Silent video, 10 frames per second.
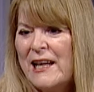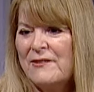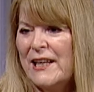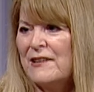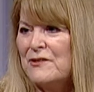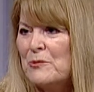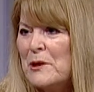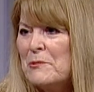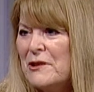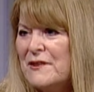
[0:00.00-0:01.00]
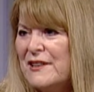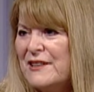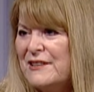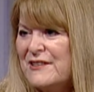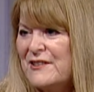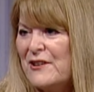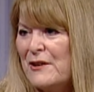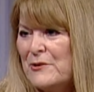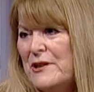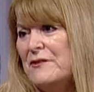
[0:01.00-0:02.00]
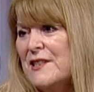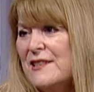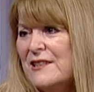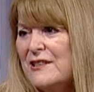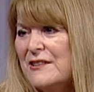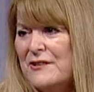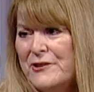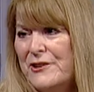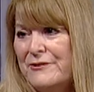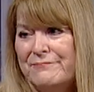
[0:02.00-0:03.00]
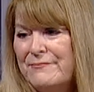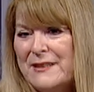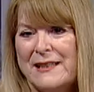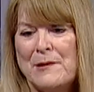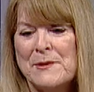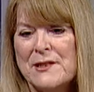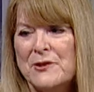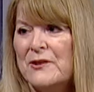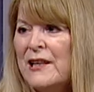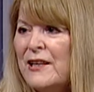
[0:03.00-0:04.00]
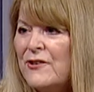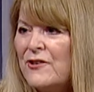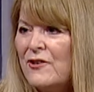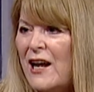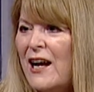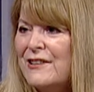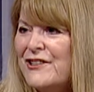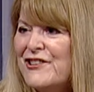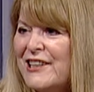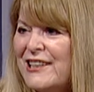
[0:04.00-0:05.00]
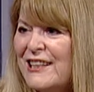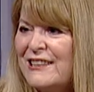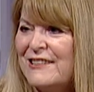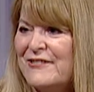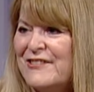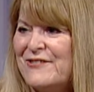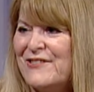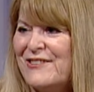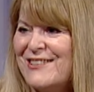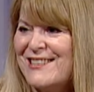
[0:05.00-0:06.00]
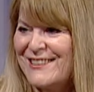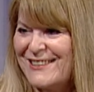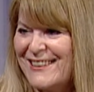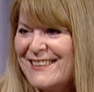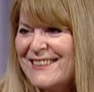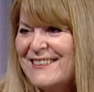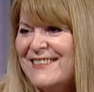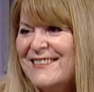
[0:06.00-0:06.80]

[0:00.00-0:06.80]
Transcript: have a handful of people every year, so or every season or episode. So how did you get on, and what was it like? So the